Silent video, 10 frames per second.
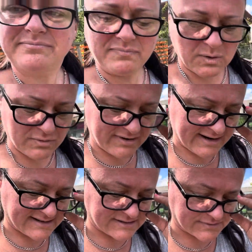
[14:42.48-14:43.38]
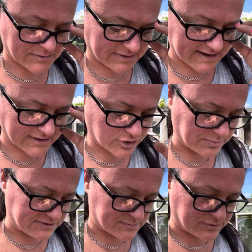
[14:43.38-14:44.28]
we realised that it was only getting a couple
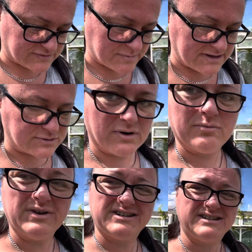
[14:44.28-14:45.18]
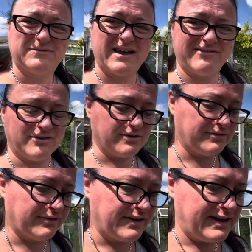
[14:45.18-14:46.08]
of spuds from each one, which is fair enough.